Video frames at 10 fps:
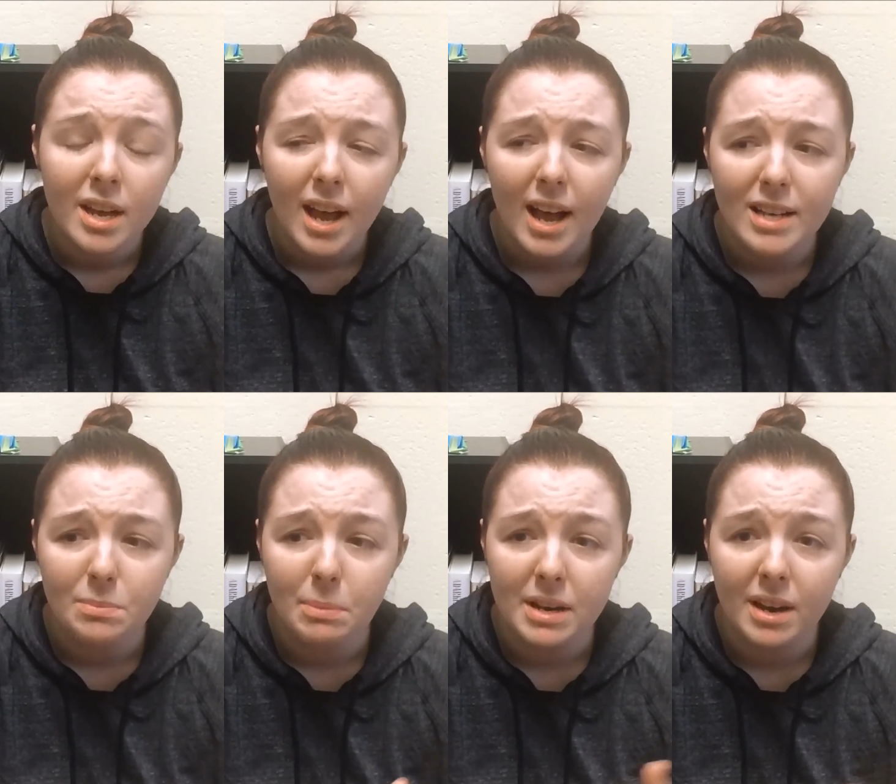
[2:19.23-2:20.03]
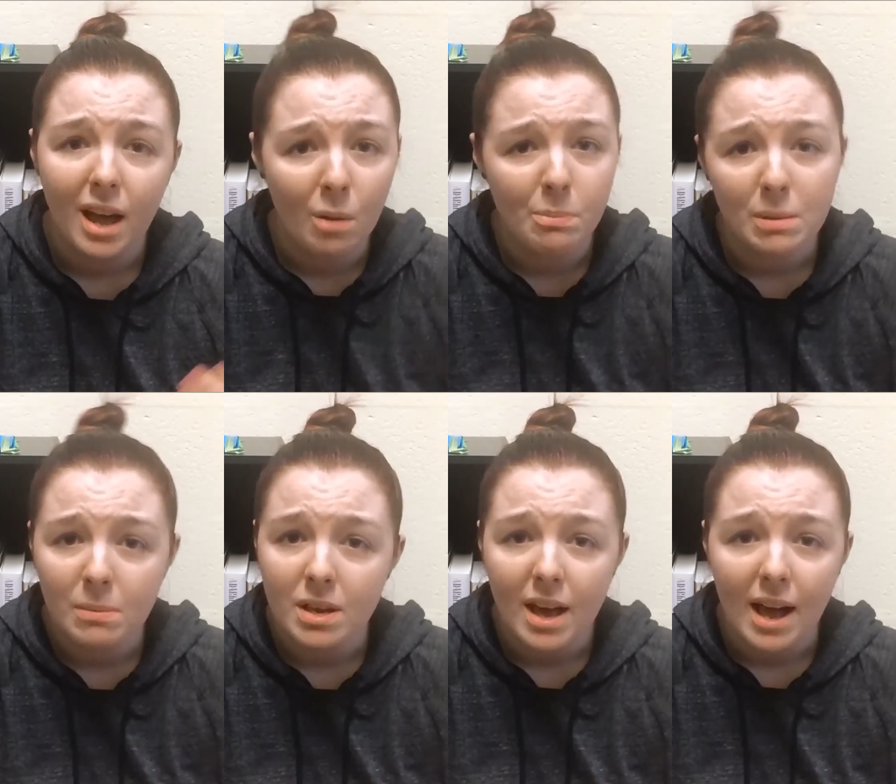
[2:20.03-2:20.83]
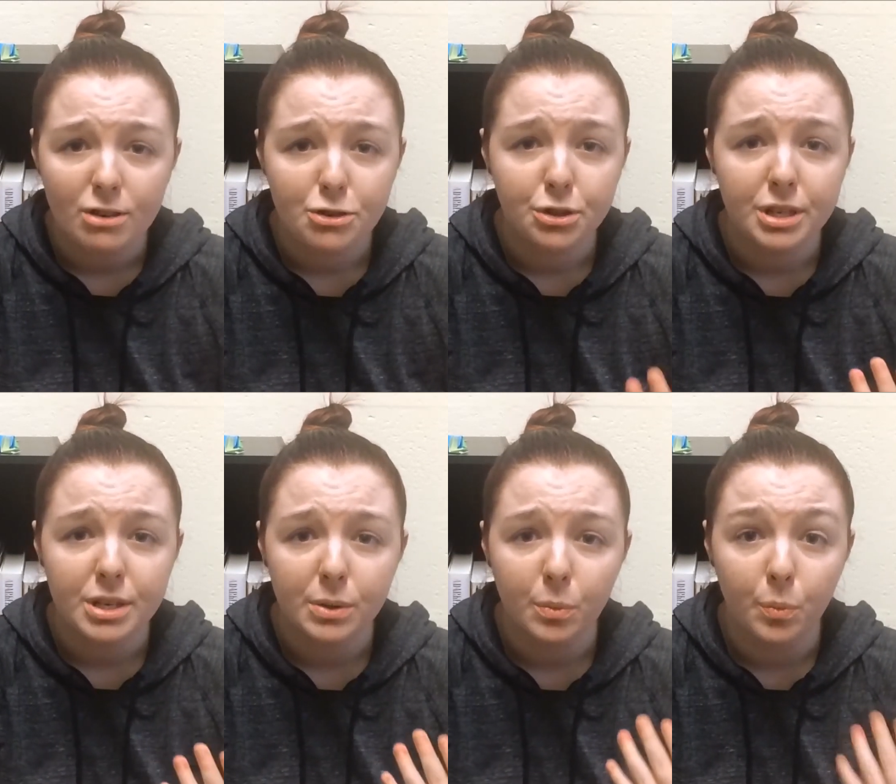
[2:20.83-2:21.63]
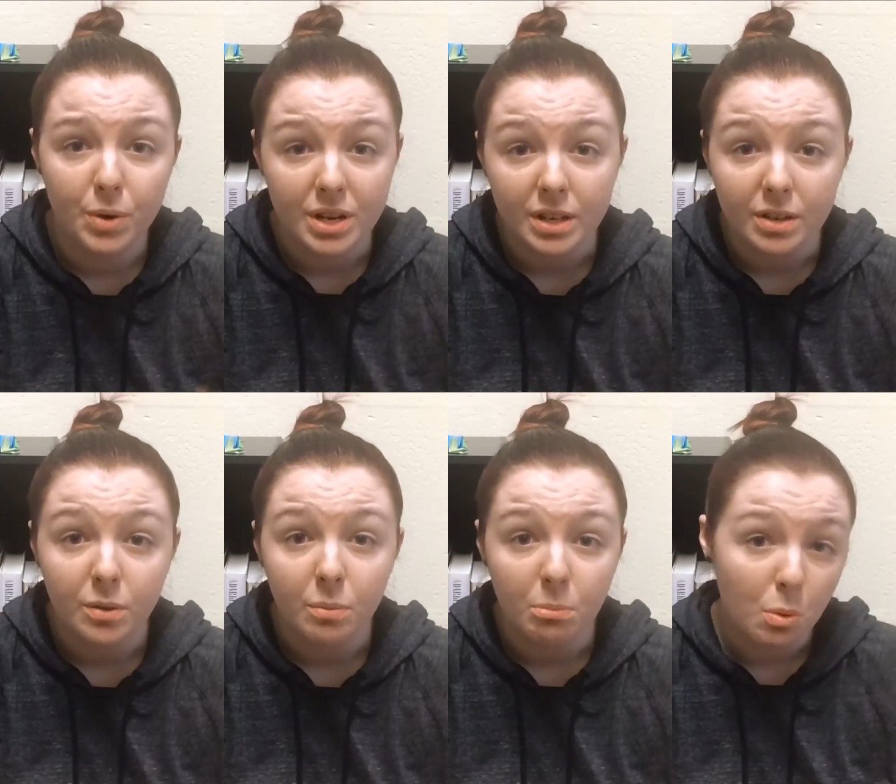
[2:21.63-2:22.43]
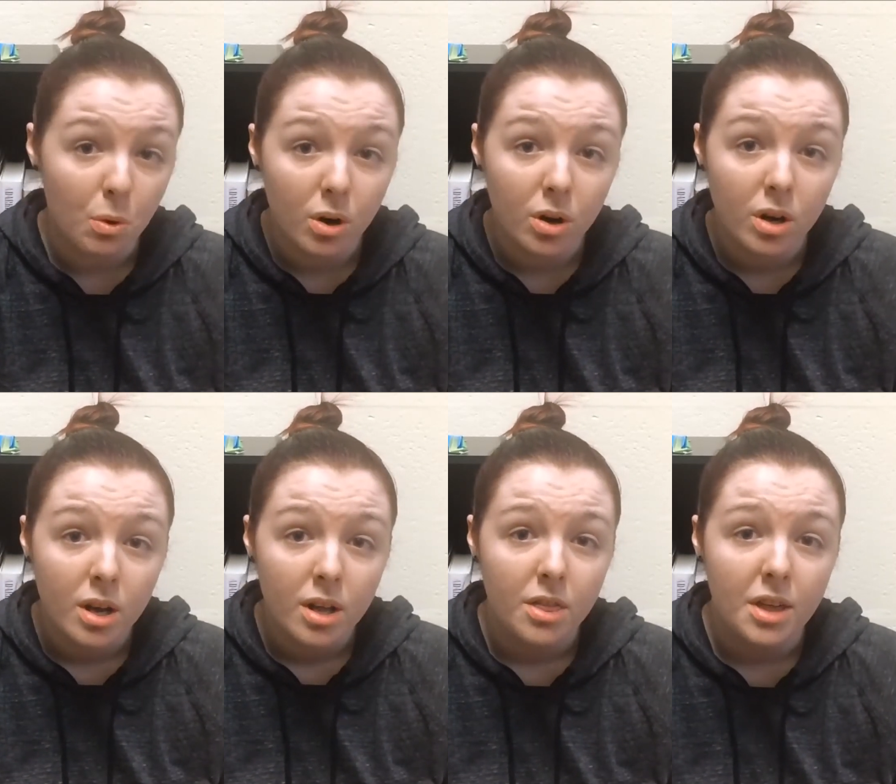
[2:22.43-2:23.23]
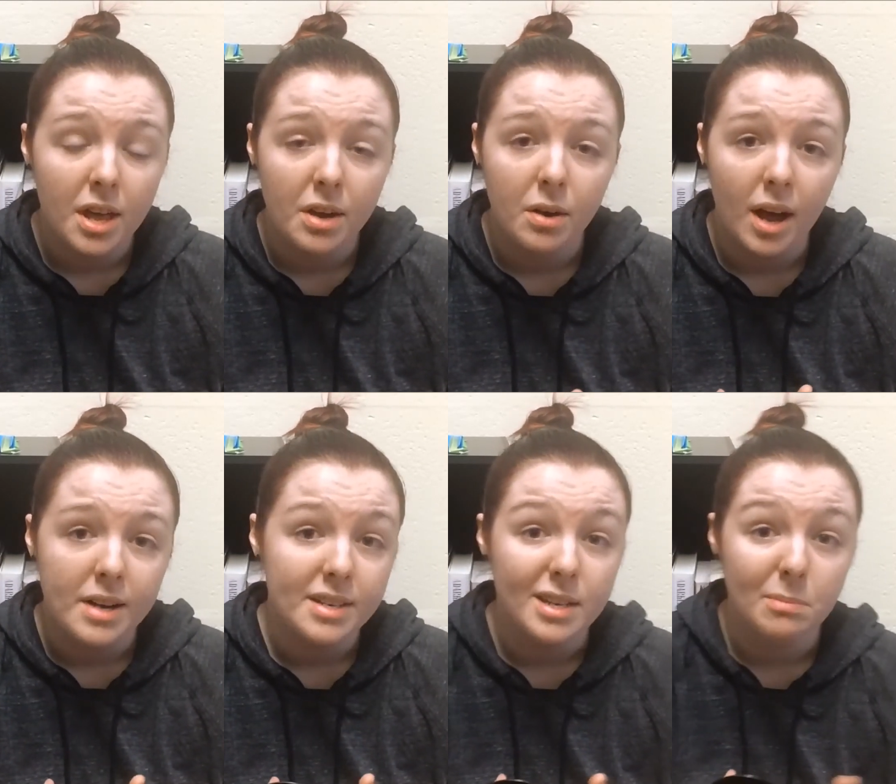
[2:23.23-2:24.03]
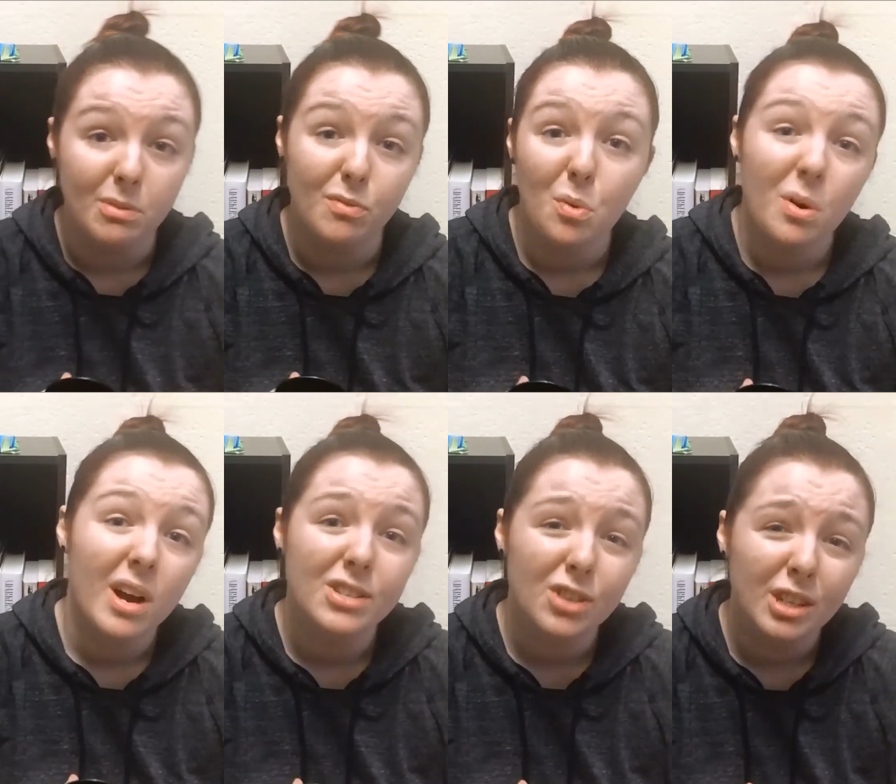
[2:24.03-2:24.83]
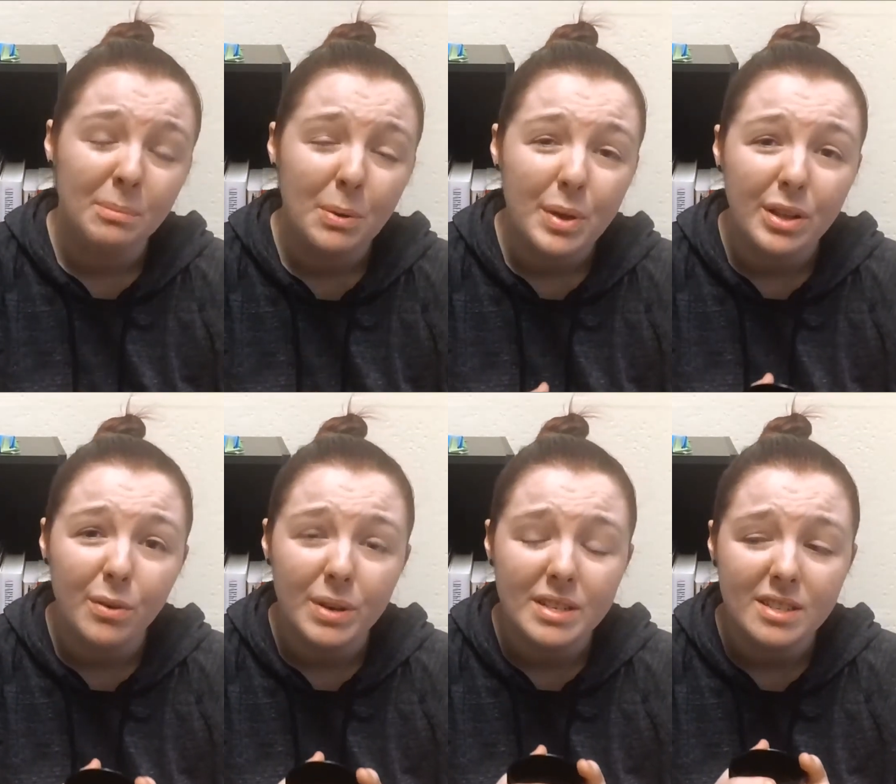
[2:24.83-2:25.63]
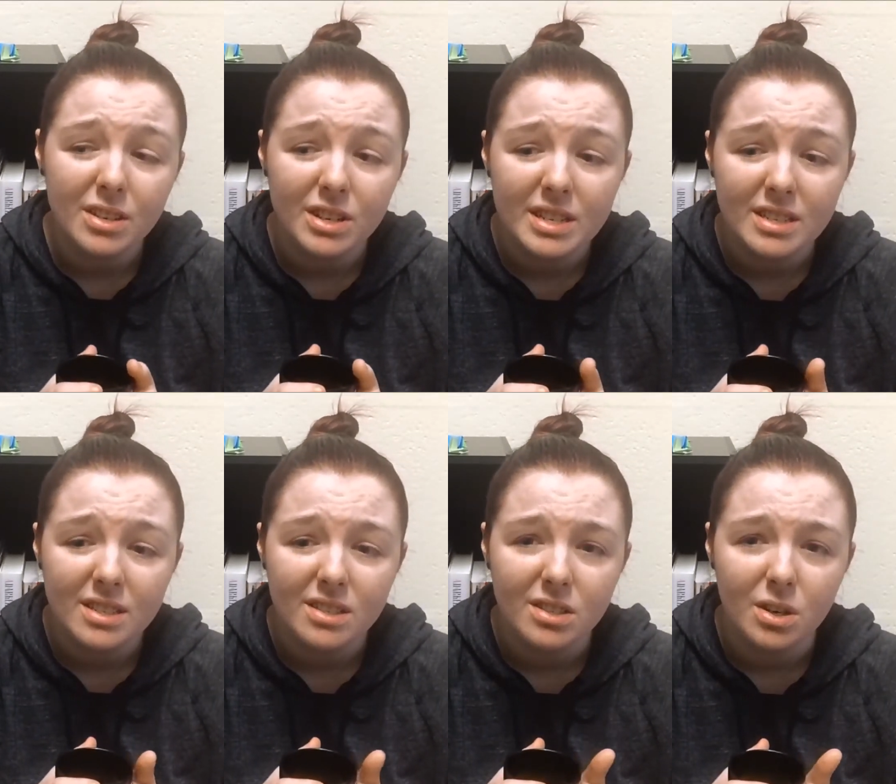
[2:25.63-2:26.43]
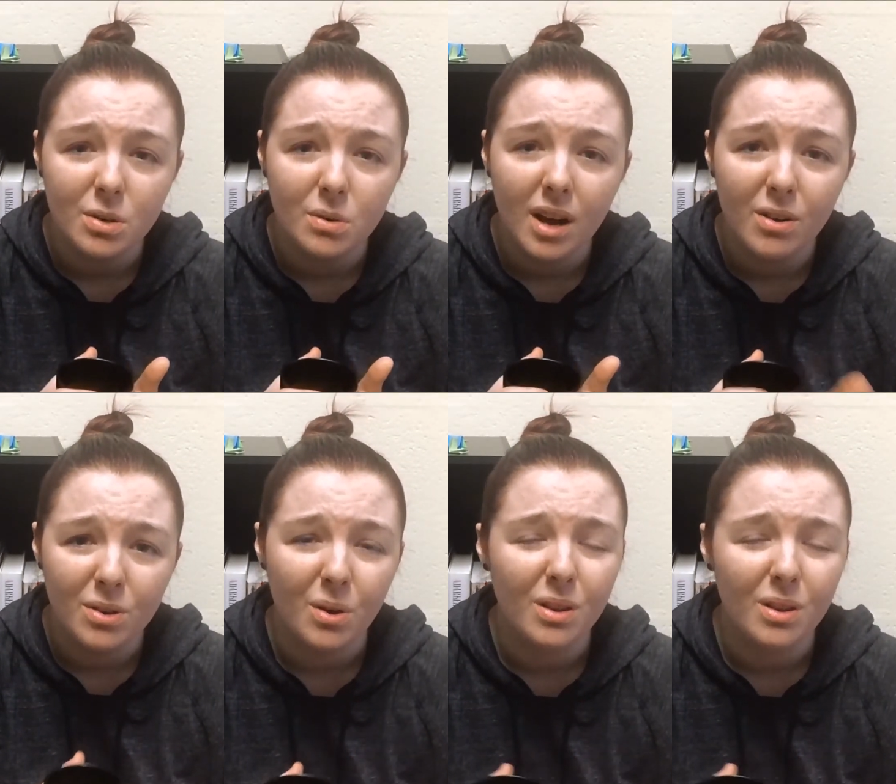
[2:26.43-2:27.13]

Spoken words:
has been helping me actually read more than I did before I started my weekly read series. So I don't know.